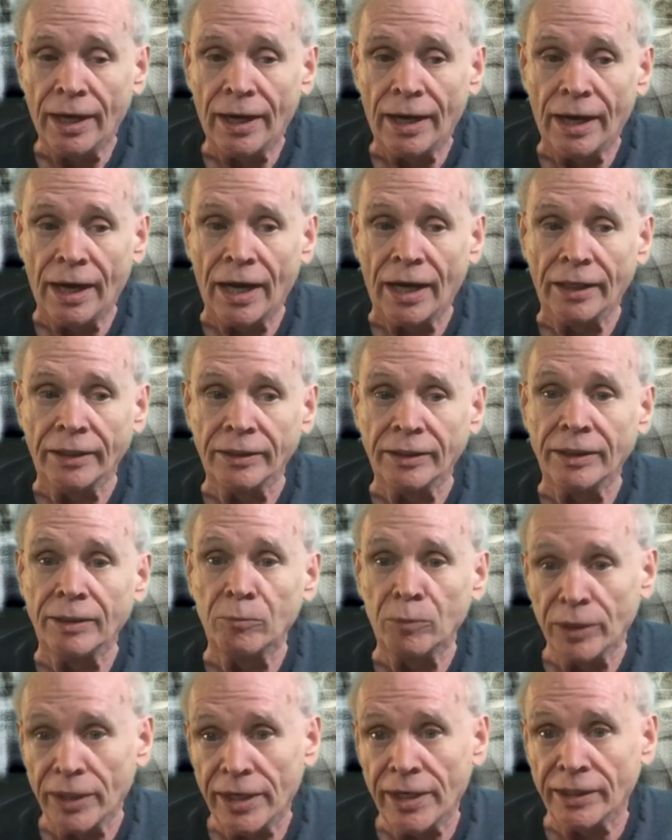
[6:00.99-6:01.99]
And it
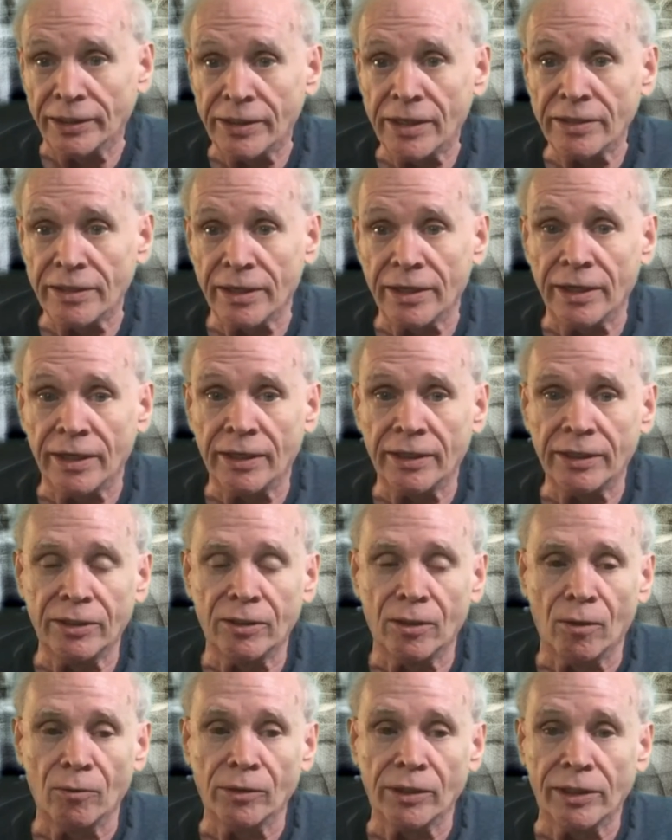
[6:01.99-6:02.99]
would add to their,
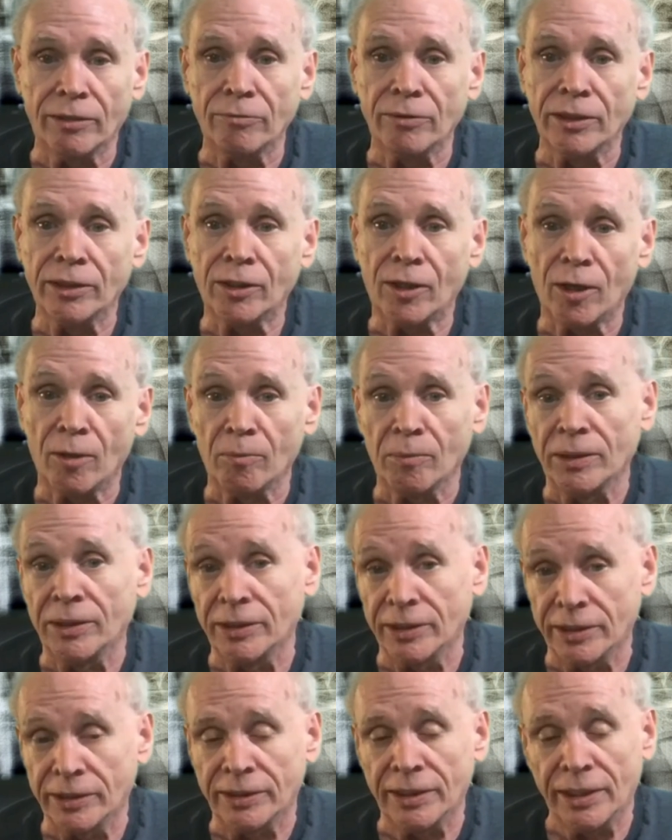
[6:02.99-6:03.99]
their income.
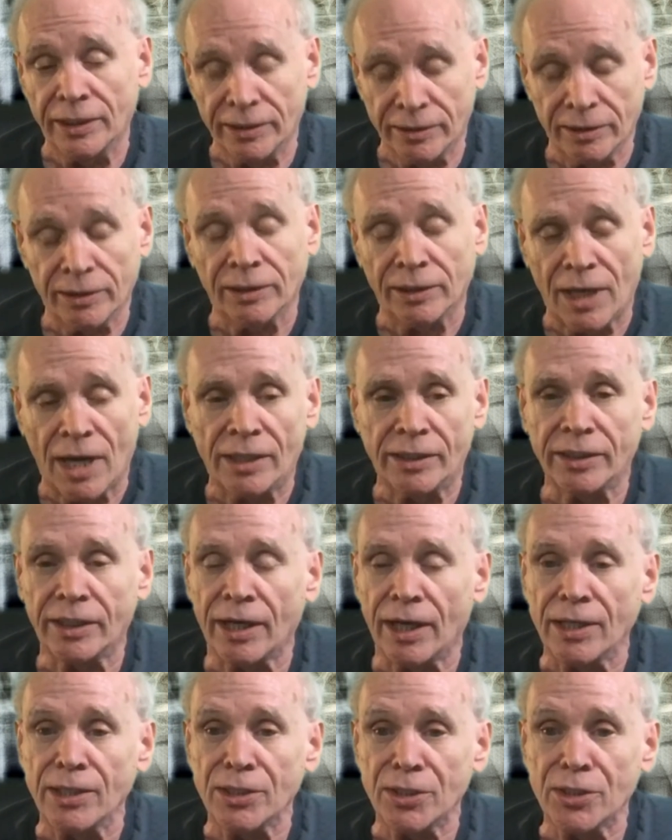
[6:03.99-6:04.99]
And in a lot of
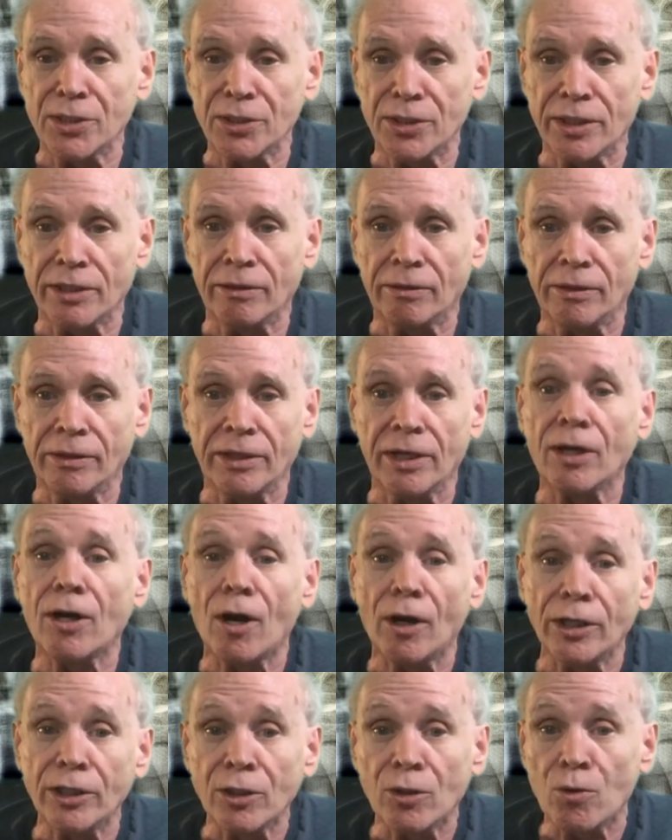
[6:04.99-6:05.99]
cases, they're
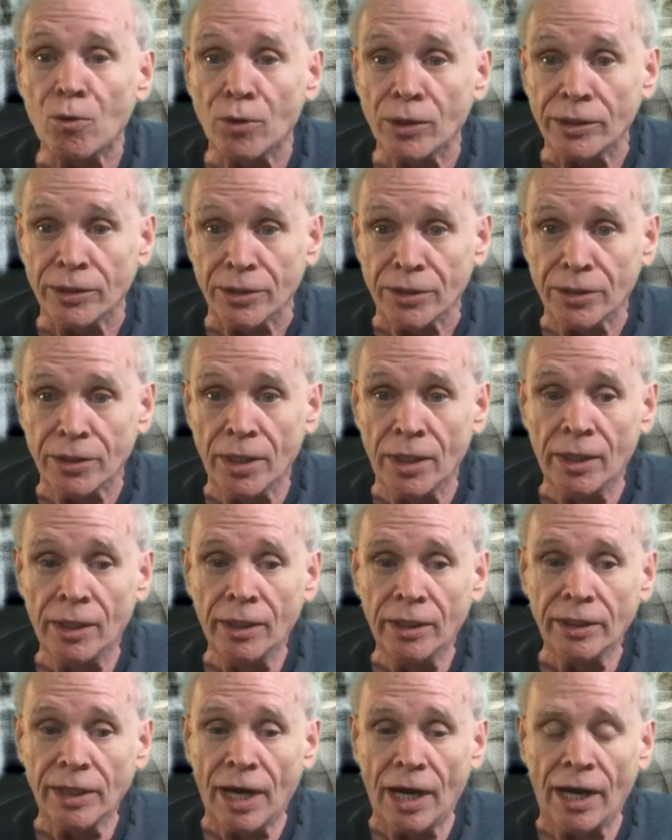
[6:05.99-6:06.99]
cutting corners
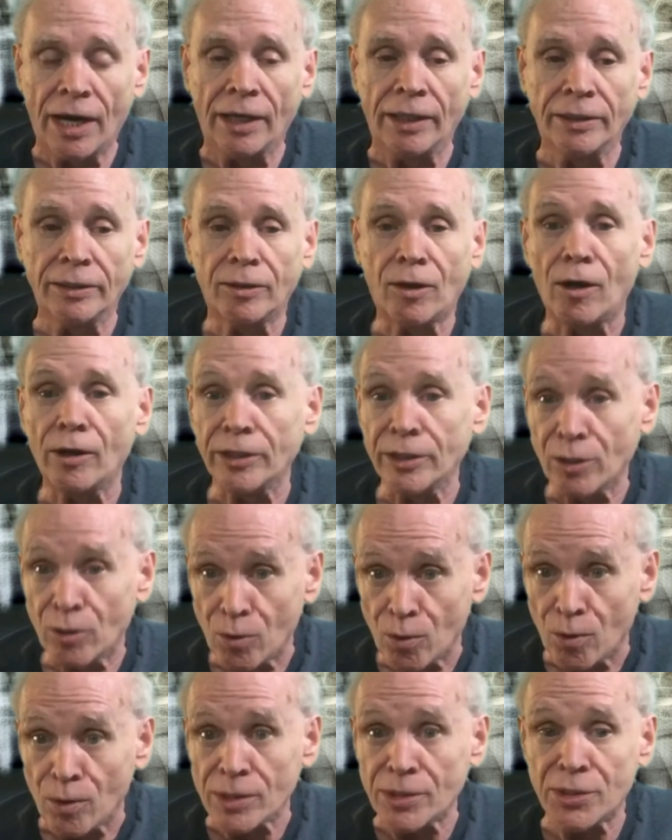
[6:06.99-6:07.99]
and cutting
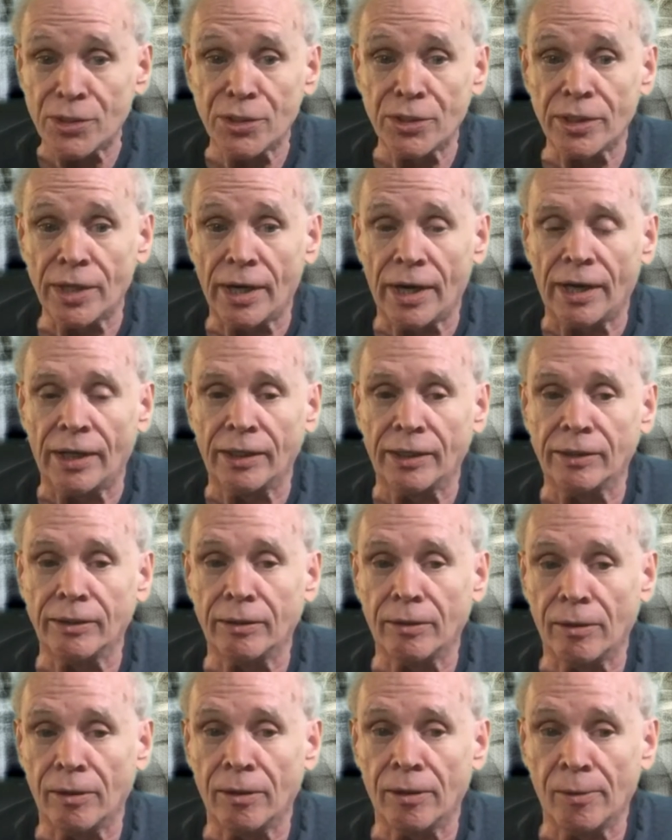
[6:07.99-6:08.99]
costs.
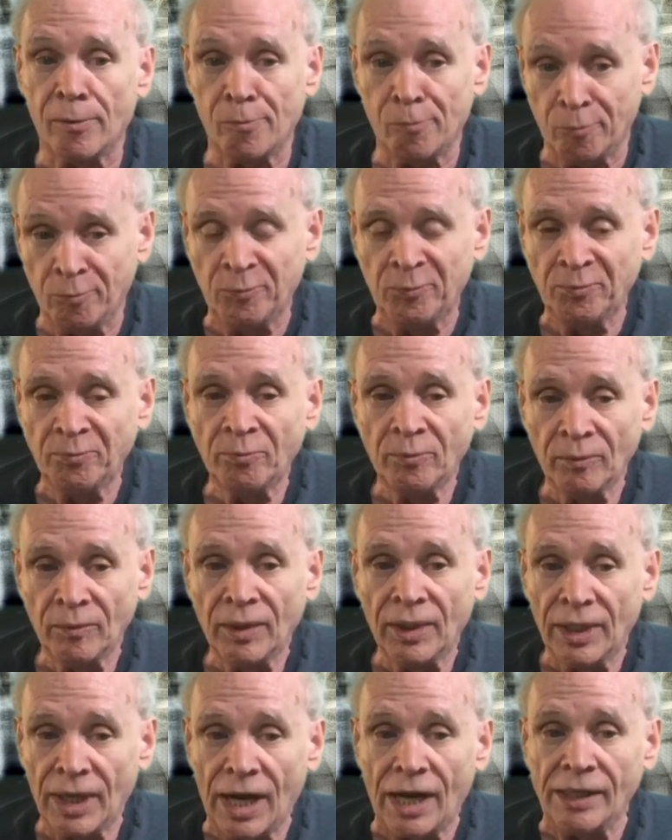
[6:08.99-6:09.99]
And
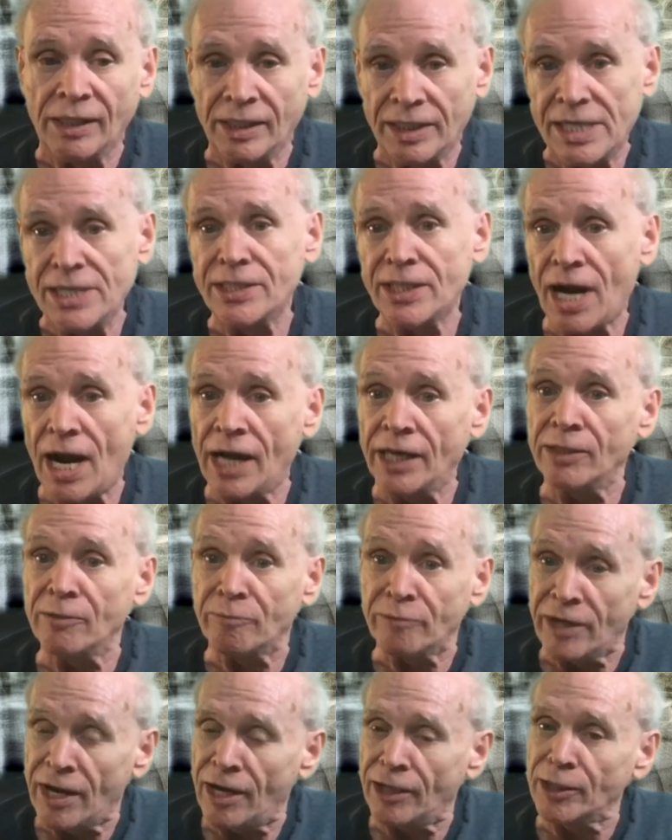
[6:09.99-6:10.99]
he's kind
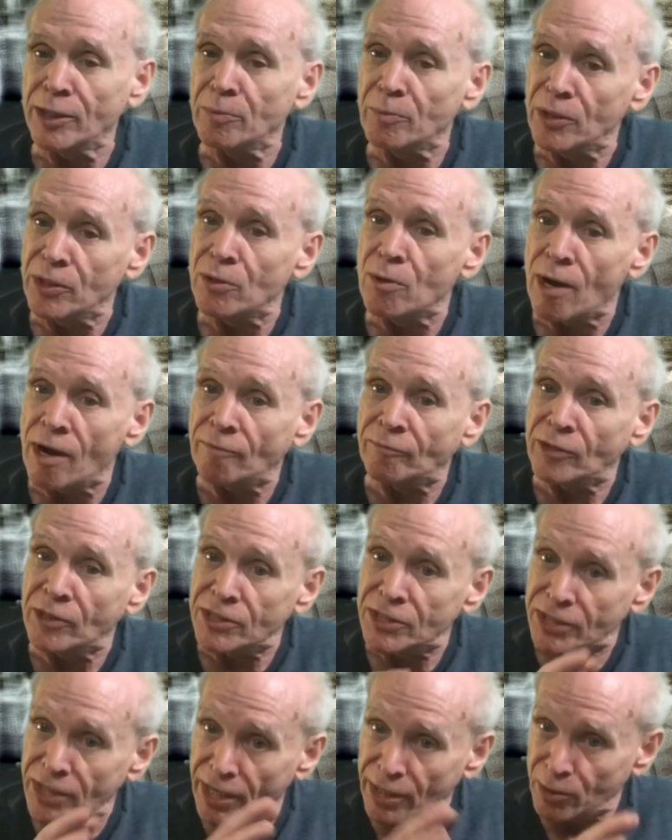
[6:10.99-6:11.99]
of telling me you have to
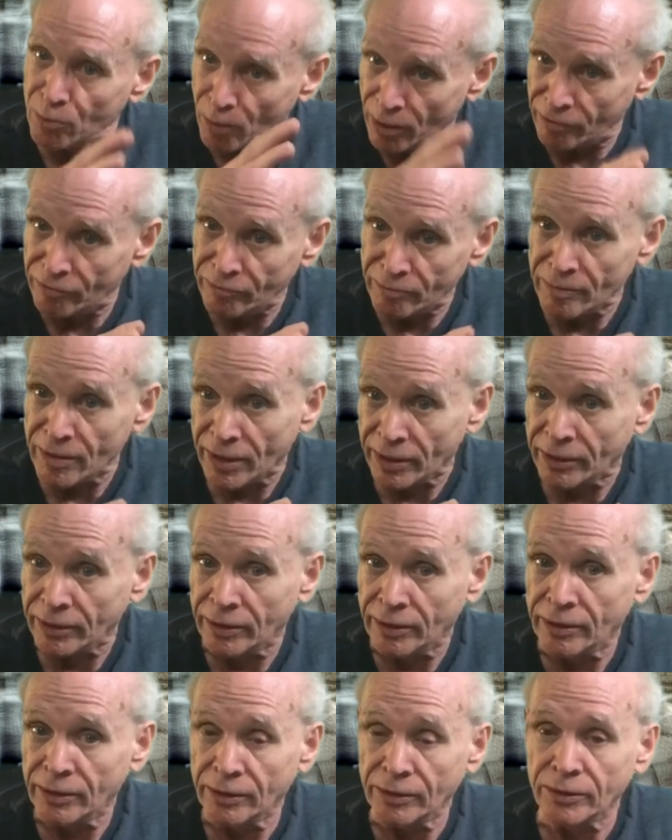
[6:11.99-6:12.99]
stay away from that.
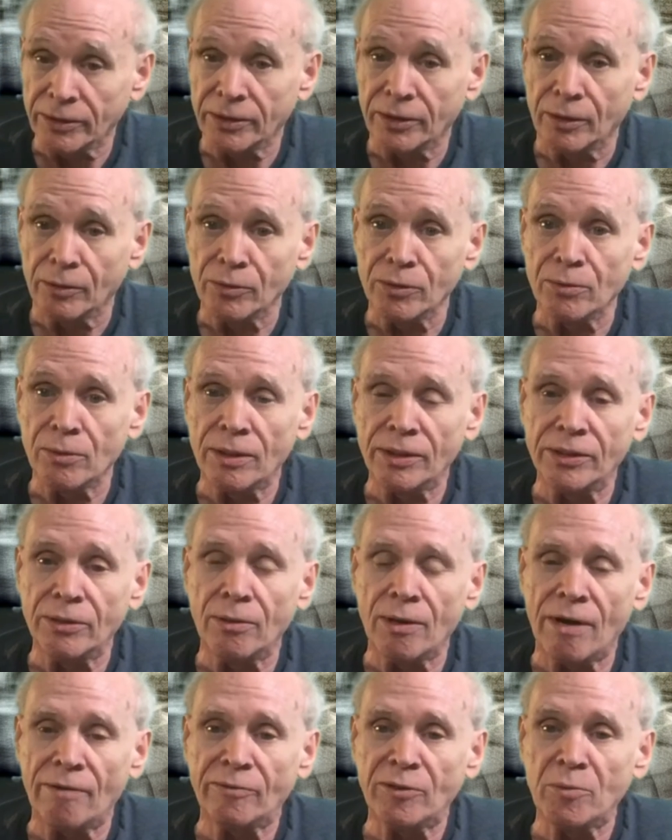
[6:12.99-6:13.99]
You
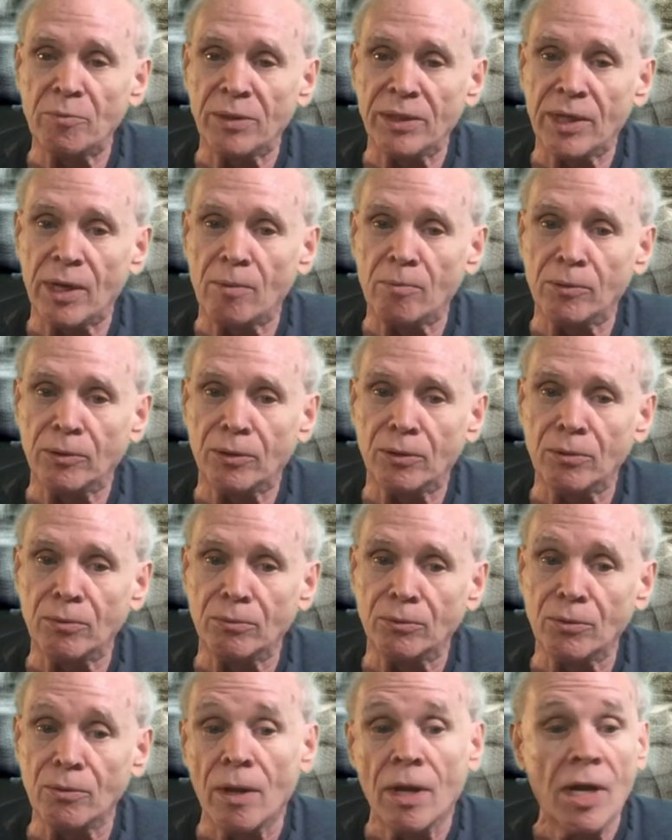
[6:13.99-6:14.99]
have to be able to
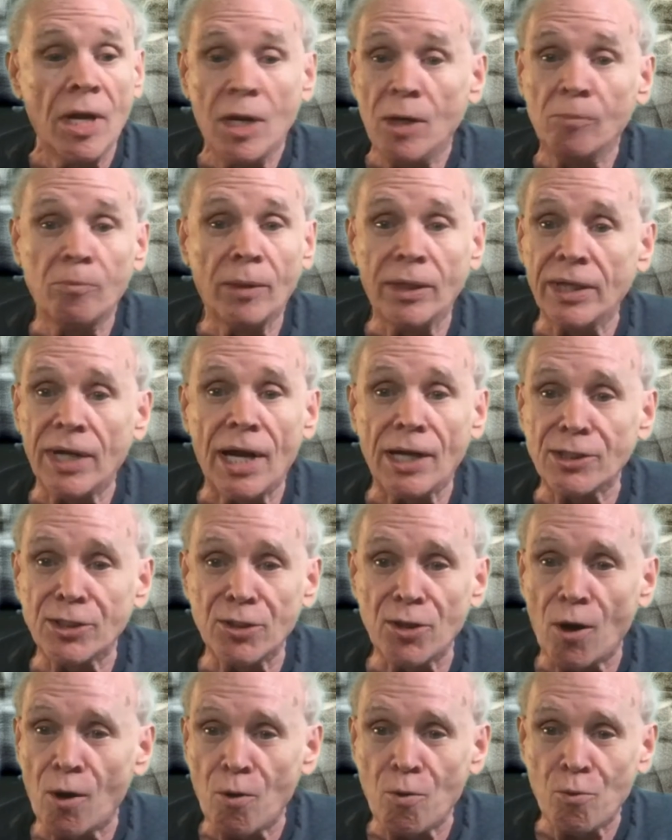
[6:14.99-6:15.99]
do it. But he has
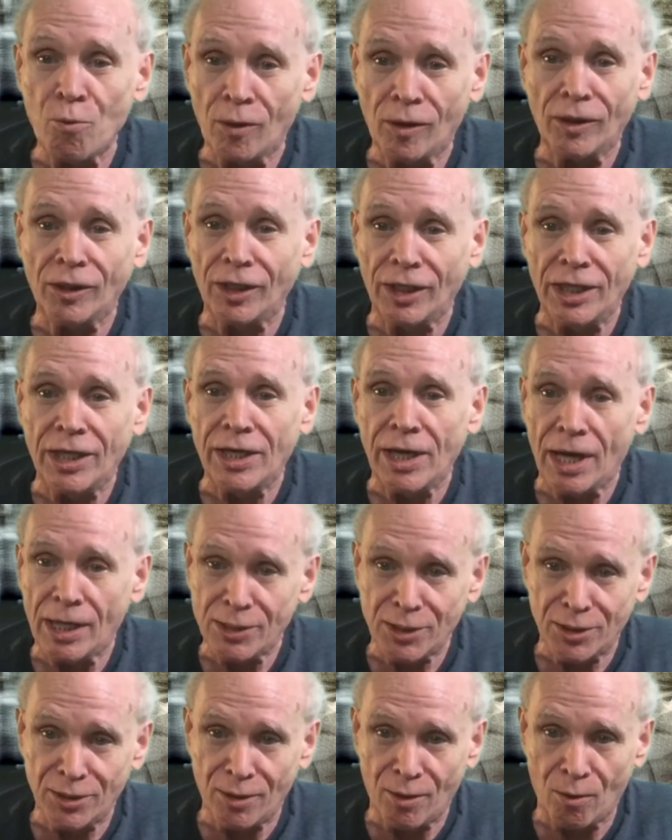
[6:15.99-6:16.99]
no
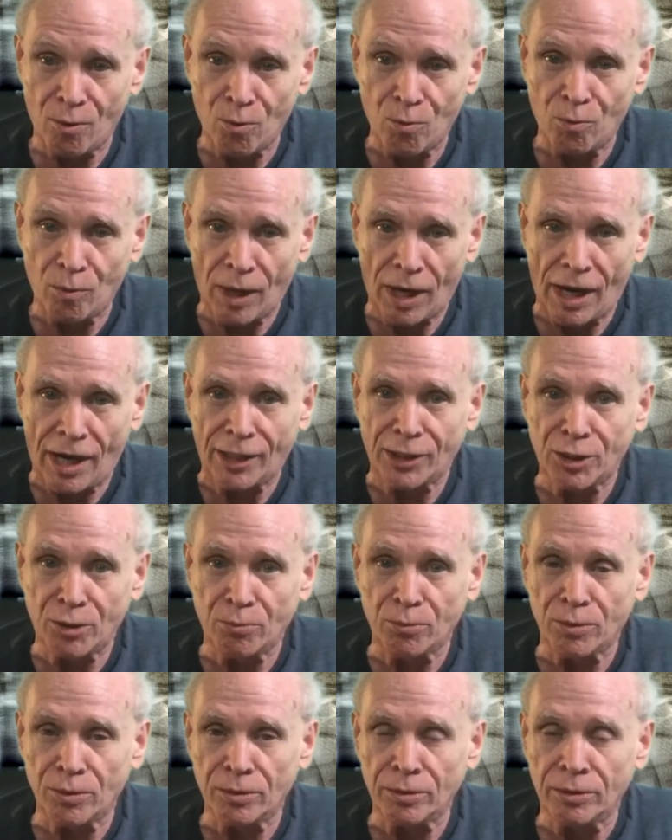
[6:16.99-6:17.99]

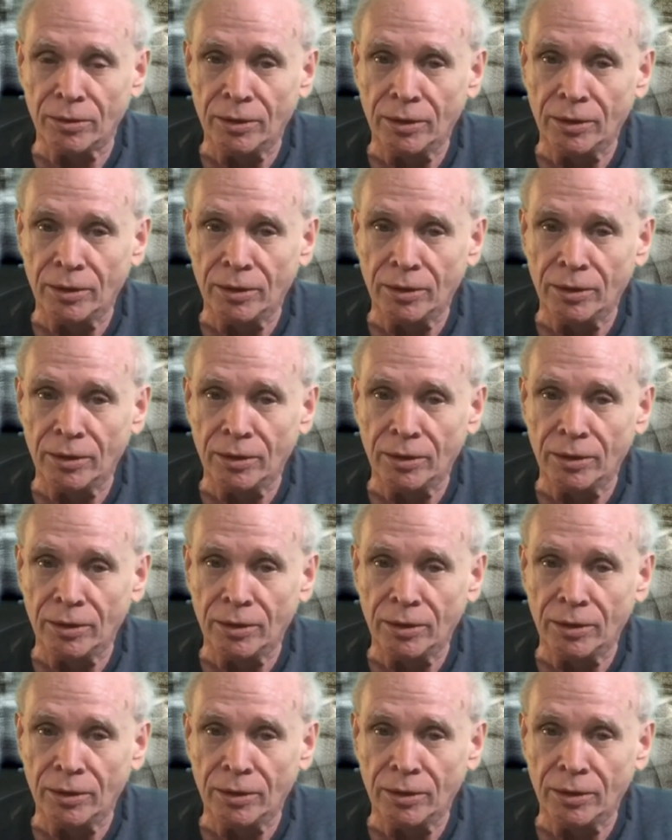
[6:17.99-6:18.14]
actual